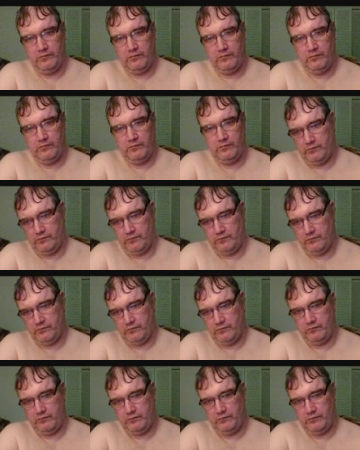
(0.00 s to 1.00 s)

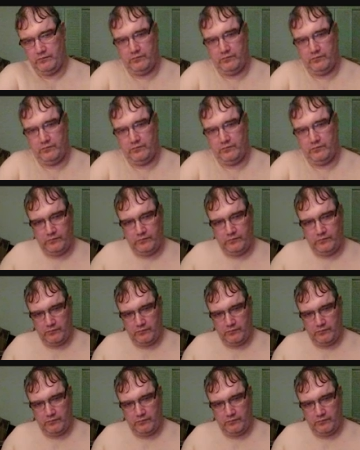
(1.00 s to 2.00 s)

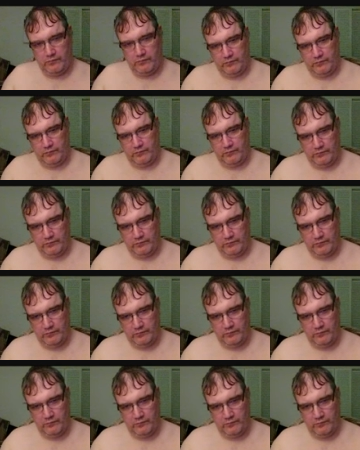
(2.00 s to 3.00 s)

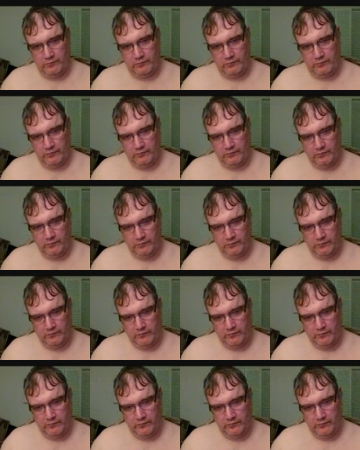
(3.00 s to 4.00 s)

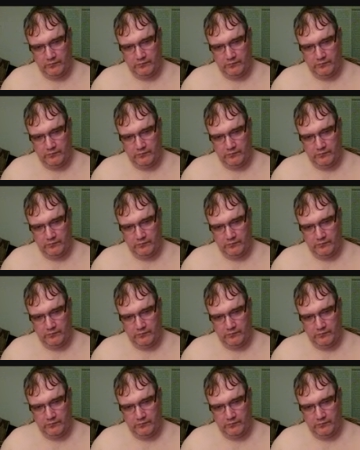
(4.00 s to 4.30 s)
[no speech]